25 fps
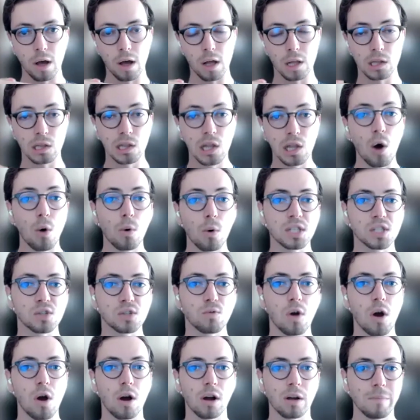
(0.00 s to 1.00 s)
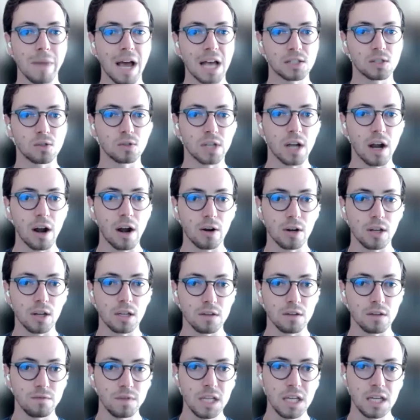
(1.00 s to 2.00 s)
lowest rung Maslow's hierarchy
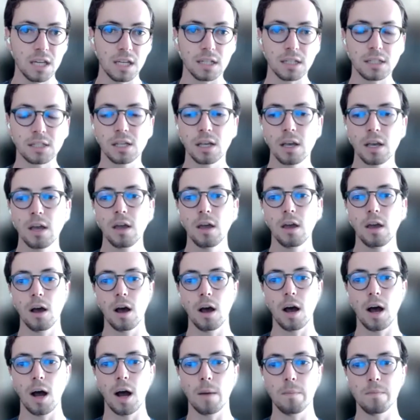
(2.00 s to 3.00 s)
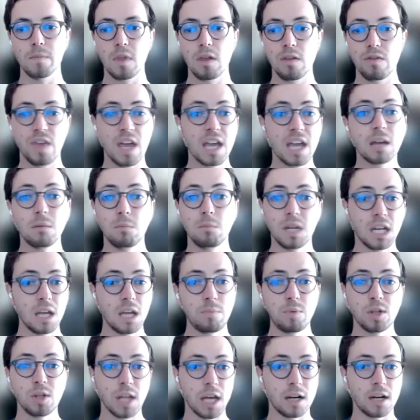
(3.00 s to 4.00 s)
of needs, they can
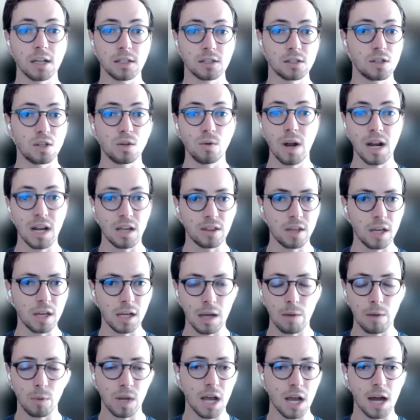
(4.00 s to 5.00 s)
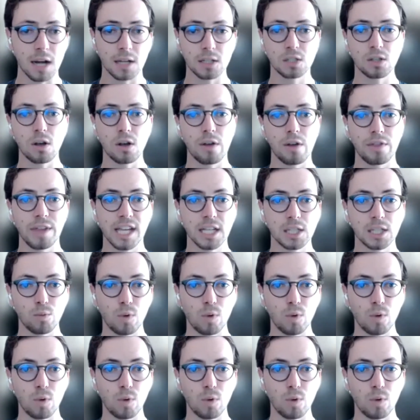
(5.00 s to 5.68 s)
manipulate us to do anything. And we kind of saw this